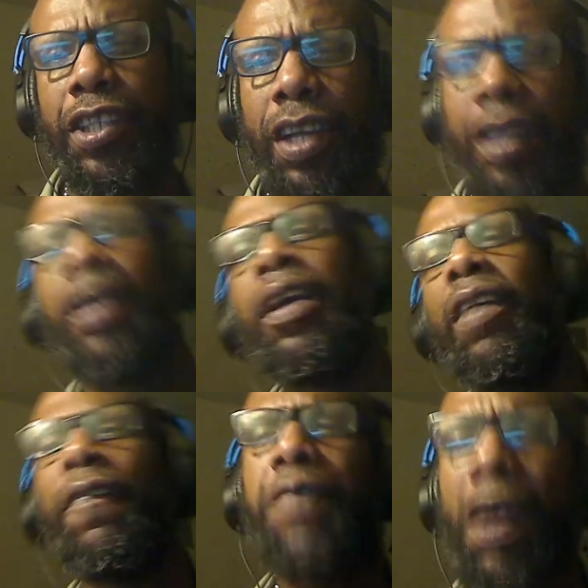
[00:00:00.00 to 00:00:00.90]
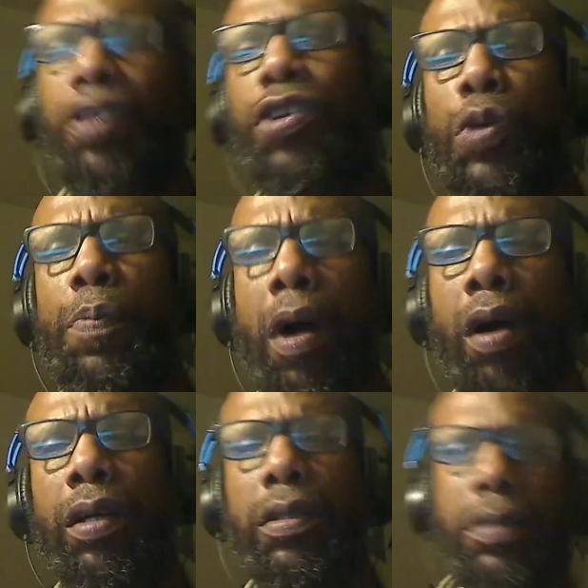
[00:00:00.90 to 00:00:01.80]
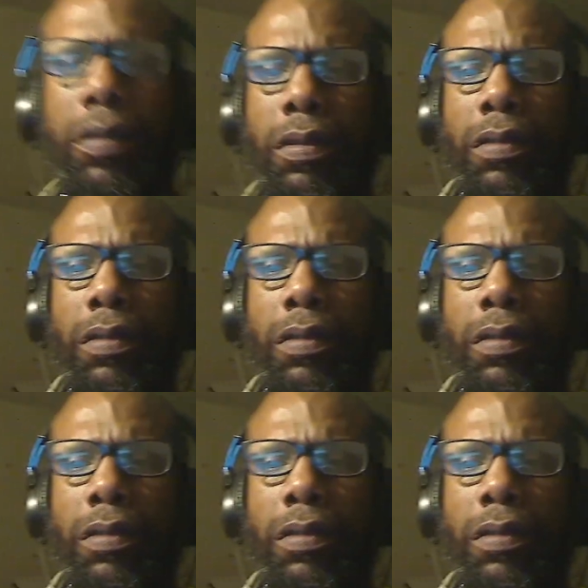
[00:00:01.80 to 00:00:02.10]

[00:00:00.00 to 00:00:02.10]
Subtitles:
I'm gonna tell you right now. I'm gonna tell